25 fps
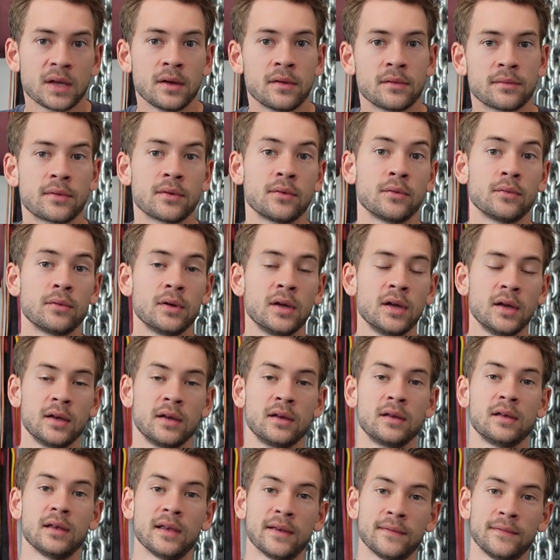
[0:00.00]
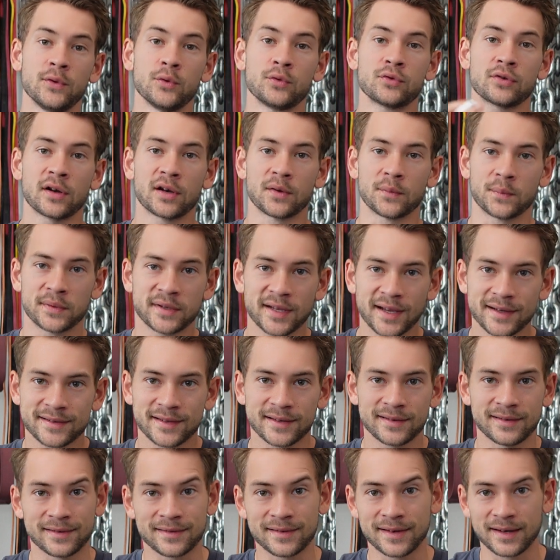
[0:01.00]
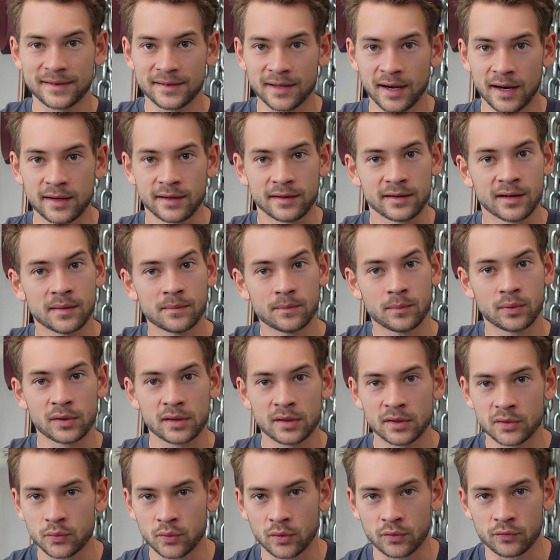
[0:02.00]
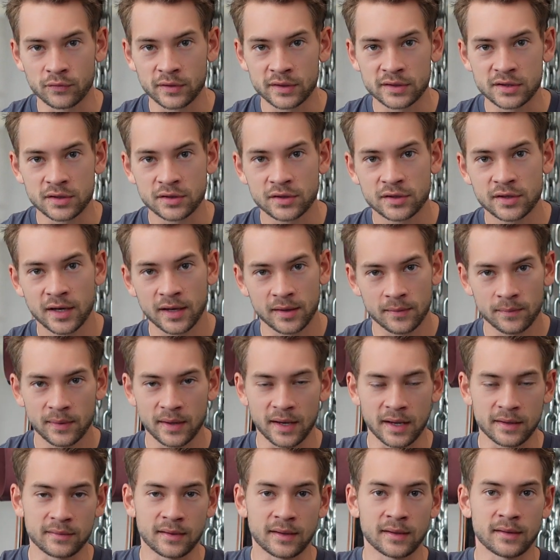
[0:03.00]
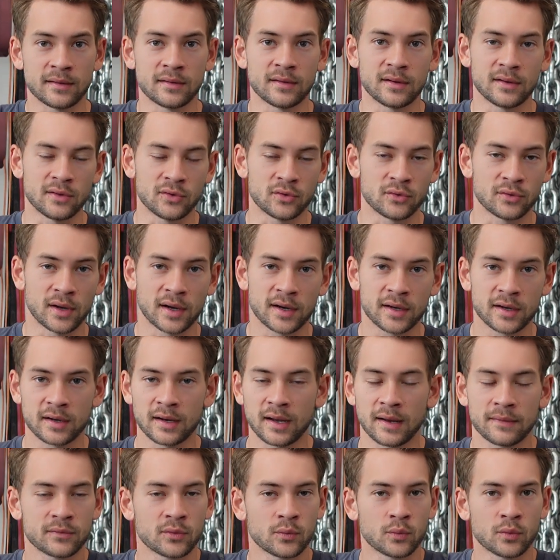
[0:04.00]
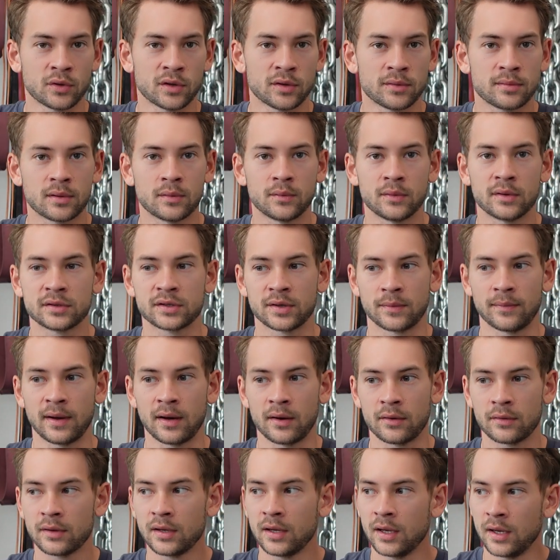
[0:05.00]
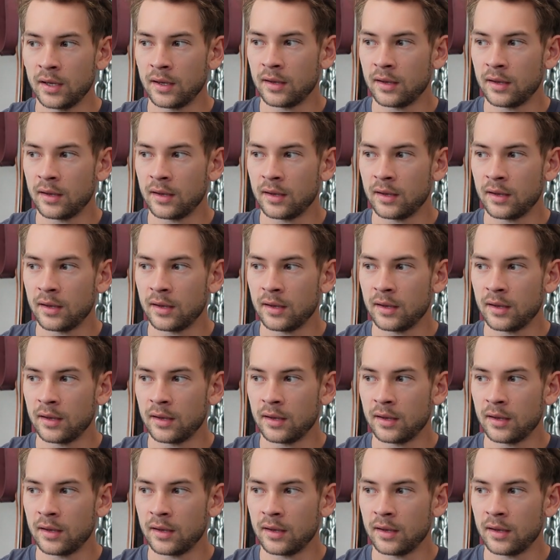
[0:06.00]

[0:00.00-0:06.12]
So if you try to protect it, it's going to tighten it up, put it into a rigid shape, and then you're not going to have to worry so much about